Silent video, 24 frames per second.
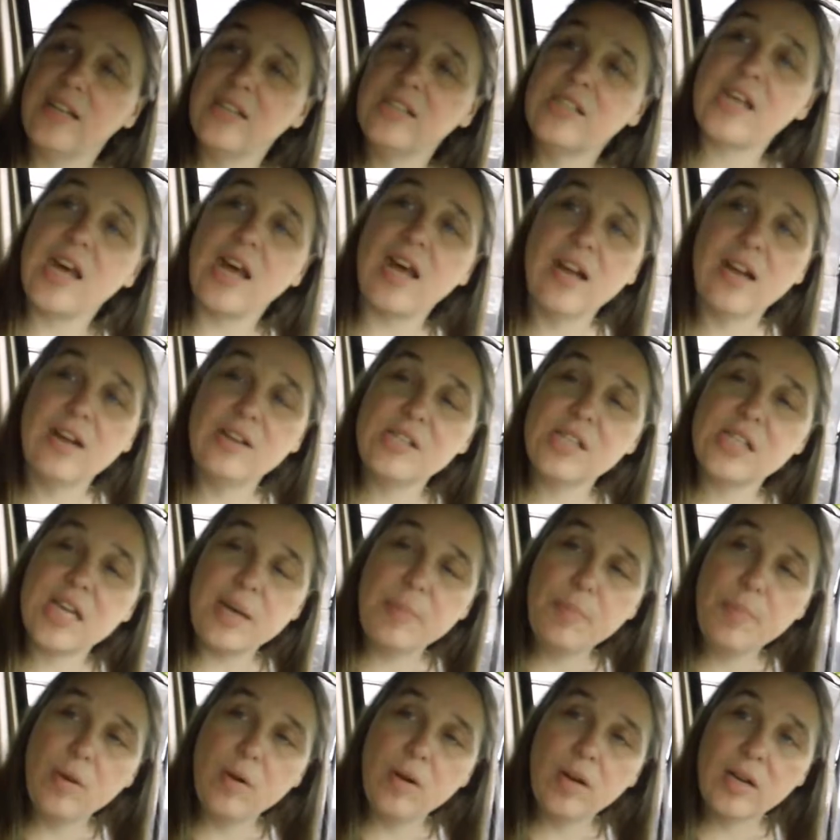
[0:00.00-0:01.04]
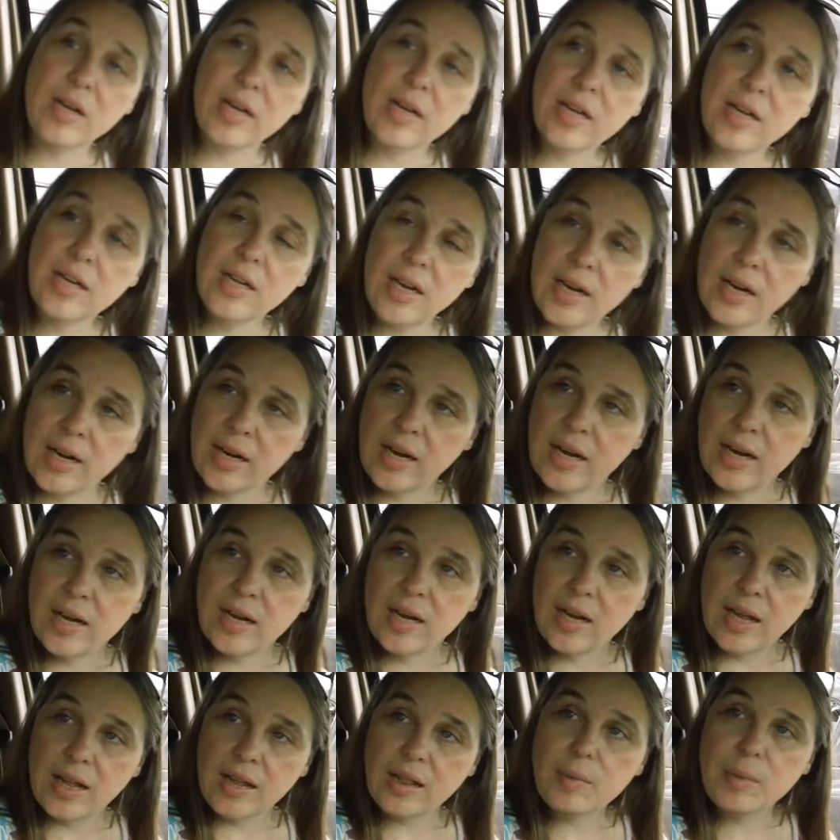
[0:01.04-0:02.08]
is at a state park in
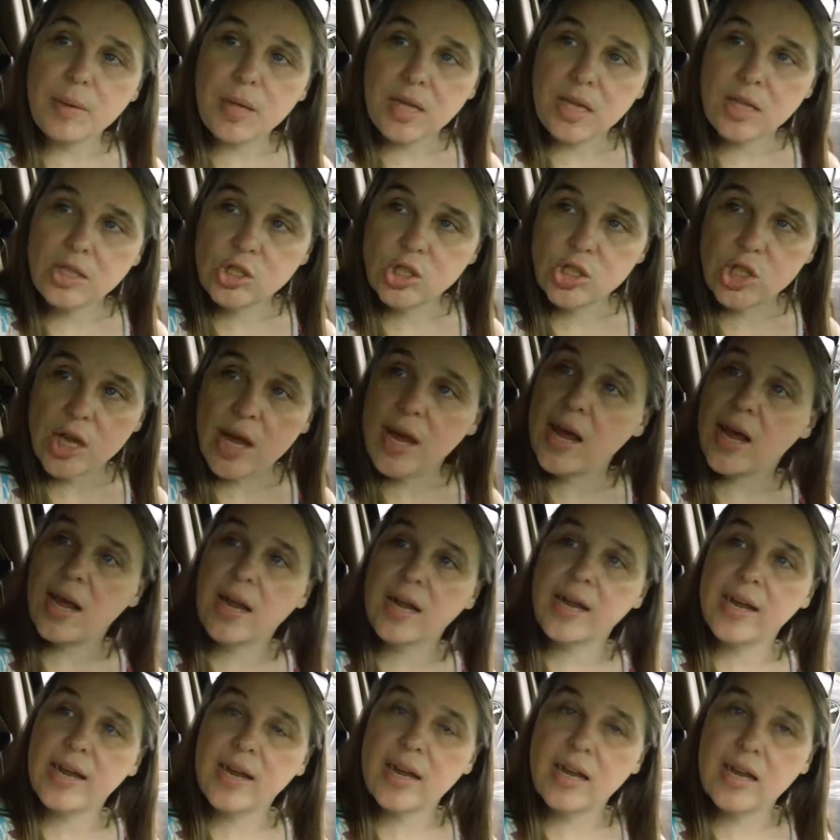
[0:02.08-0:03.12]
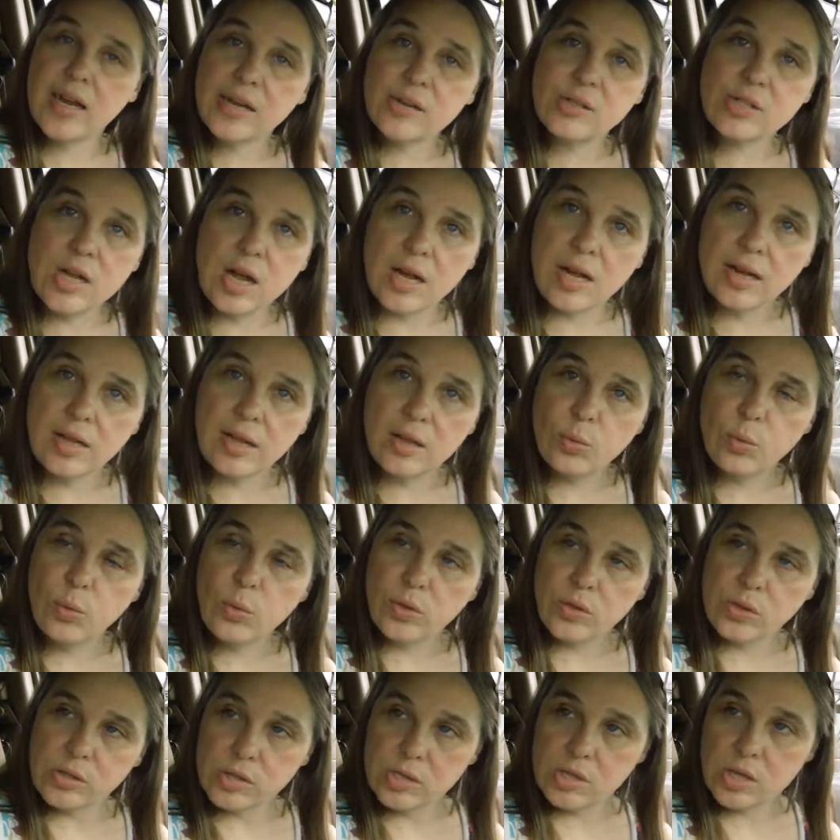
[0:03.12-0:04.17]
Connecticut at the beach, and it is not in the
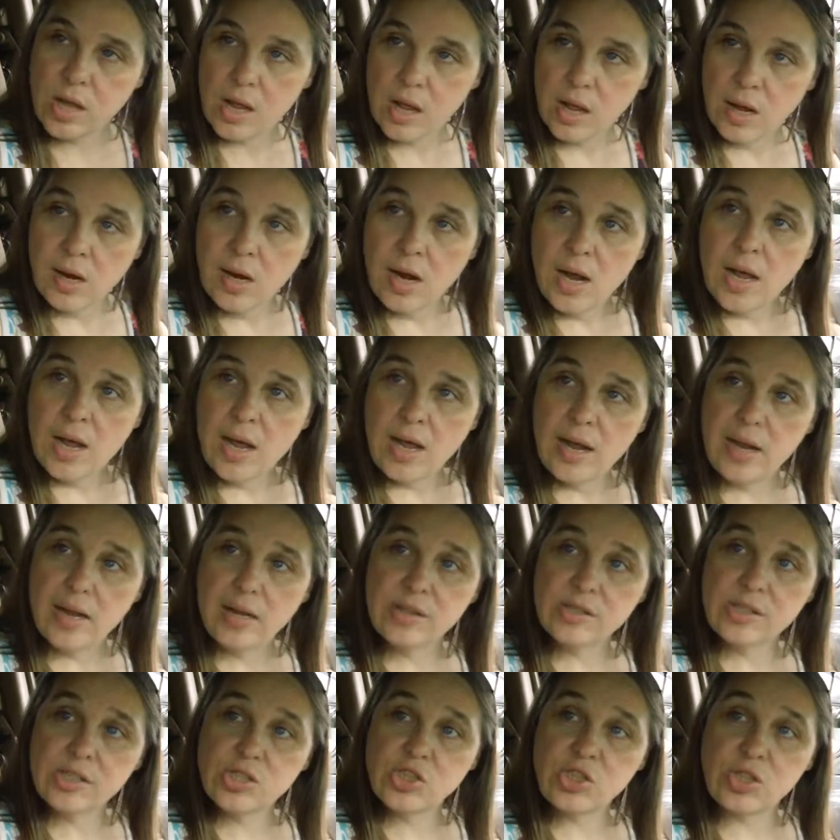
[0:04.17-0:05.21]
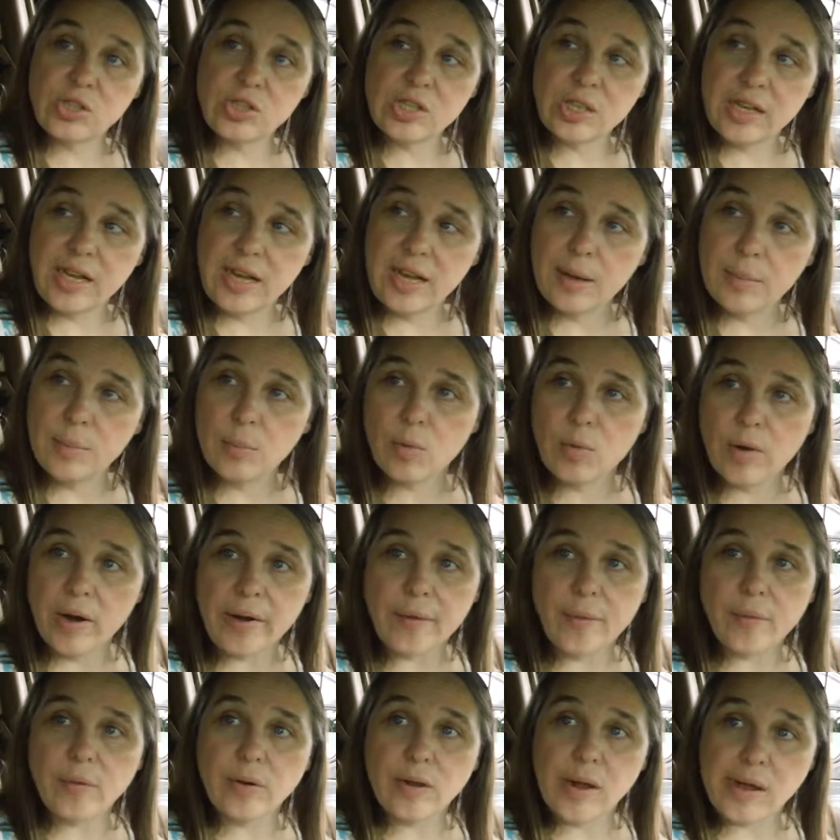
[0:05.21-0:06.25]
woods. It's just a campground.